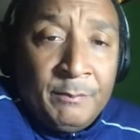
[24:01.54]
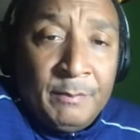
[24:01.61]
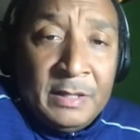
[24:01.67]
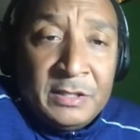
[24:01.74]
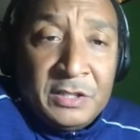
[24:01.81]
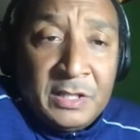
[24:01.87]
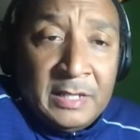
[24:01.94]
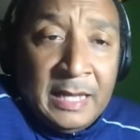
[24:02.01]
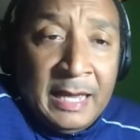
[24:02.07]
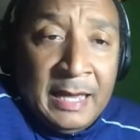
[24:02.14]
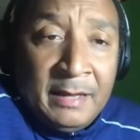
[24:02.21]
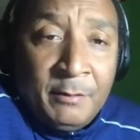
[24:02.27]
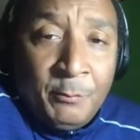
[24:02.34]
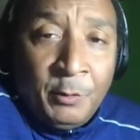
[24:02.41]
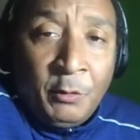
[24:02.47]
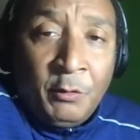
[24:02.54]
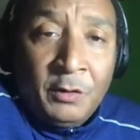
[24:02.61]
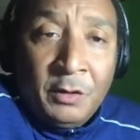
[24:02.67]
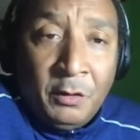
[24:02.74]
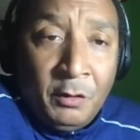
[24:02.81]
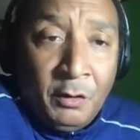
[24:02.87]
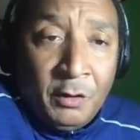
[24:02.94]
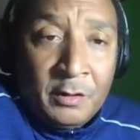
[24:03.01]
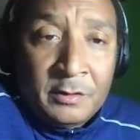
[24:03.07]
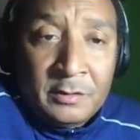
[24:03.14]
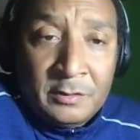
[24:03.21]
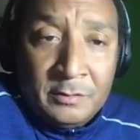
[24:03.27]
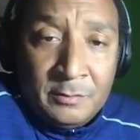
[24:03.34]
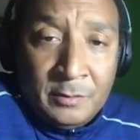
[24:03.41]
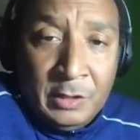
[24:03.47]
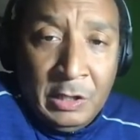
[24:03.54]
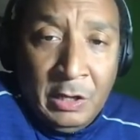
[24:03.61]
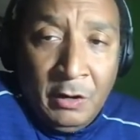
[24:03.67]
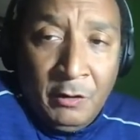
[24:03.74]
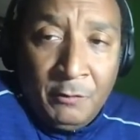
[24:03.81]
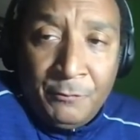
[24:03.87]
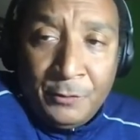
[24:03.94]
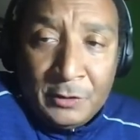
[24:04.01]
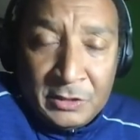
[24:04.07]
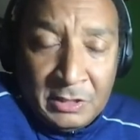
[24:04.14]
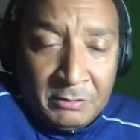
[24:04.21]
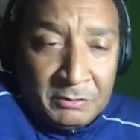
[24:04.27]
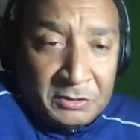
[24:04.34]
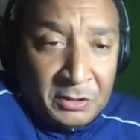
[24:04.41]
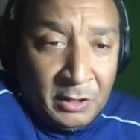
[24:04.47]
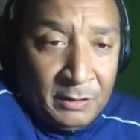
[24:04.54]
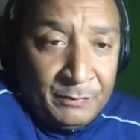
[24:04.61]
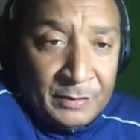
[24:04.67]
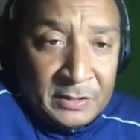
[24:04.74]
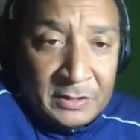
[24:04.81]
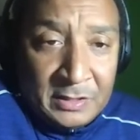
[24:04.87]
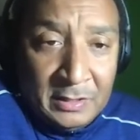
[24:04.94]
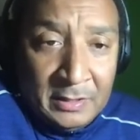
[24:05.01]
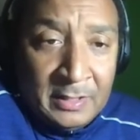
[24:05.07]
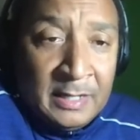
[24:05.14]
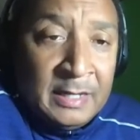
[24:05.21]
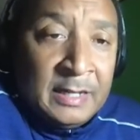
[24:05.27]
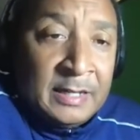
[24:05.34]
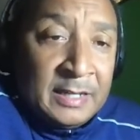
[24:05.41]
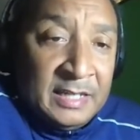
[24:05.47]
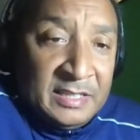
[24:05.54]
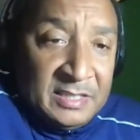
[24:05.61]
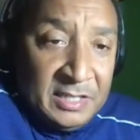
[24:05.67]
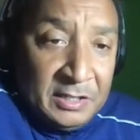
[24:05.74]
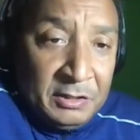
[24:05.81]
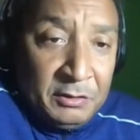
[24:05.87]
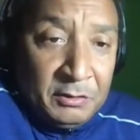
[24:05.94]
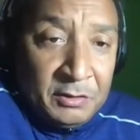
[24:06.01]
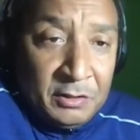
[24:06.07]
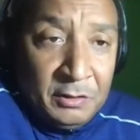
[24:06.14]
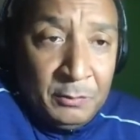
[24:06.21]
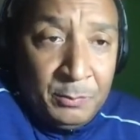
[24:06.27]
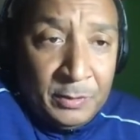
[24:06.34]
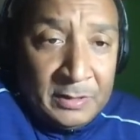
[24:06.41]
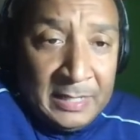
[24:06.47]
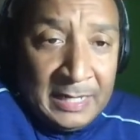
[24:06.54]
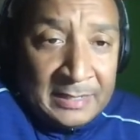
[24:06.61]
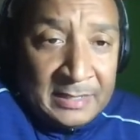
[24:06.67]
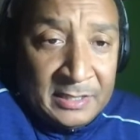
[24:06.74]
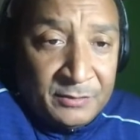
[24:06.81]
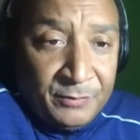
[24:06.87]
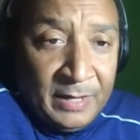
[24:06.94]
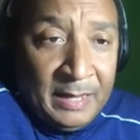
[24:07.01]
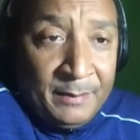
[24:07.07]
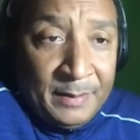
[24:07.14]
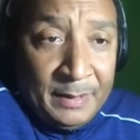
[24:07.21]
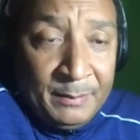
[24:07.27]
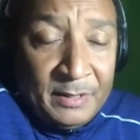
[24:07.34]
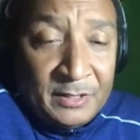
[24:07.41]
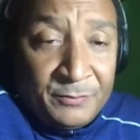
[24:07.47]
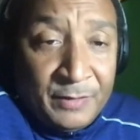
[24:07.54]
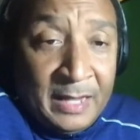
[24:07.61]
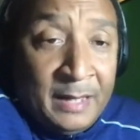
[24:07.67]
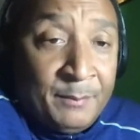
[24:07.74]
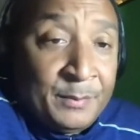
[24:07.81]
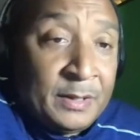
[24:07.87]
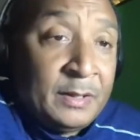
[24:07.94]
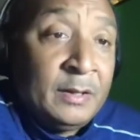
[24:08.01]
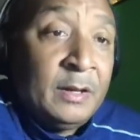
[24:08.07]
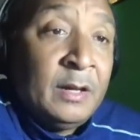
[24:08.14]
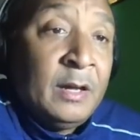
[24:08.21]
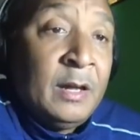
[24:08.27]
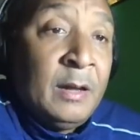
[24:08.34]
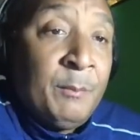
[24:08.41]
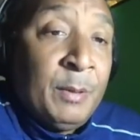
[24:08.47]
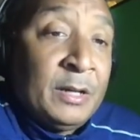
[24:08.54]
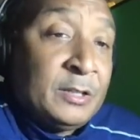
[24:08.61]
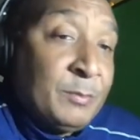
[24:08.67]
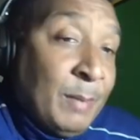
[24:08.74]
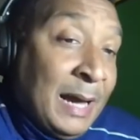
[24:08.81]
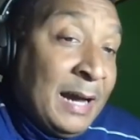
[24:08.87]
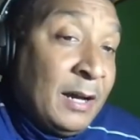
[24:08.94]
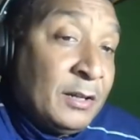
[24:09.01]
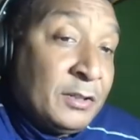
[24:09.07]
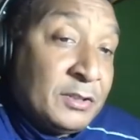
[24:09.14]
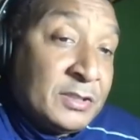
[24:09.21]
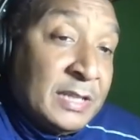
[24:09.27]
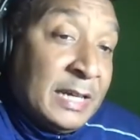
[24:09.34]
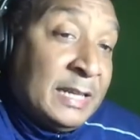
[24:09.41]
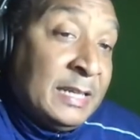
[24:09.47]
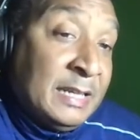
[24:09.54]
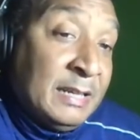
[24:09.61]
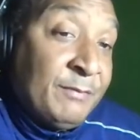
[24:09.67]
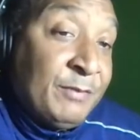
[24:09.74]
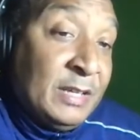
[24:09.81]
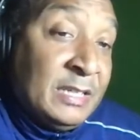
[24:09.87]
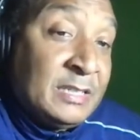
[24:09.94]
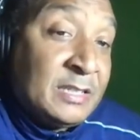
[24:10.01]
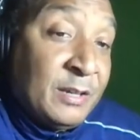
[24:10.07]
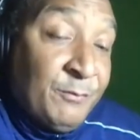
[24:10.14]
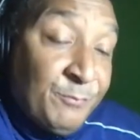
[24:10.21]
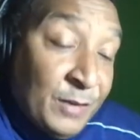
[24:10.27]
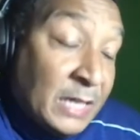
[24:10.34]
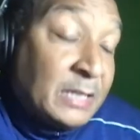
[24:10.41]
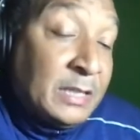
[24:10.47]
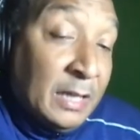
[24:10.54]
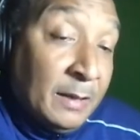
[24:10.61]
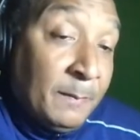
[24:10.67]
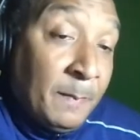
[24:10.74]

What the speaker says: mentioned that we're on the hook. For Secret Service to continue to protect him and his family. But it's my understanding if he's convicted